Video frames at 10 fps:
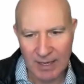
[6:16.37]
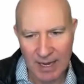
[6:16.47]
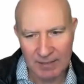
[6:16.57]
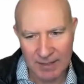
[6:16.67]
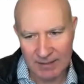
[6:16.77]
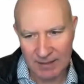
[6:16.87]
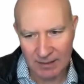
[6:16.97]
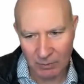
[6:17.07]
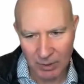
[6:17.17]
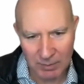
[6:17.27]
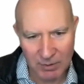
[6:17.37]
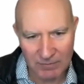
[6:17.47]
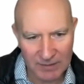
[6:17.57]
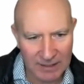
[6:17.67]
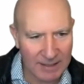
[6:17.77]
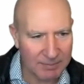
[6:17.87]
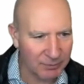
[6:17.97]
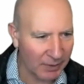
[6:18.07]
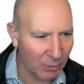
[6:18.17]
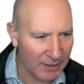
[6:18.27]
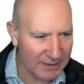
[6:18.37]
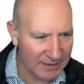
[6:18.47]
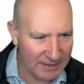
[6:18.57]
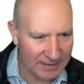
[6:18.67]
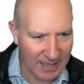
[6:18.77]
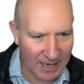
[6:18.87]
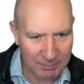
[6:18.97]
And then it's going to work perfectly. And what it says is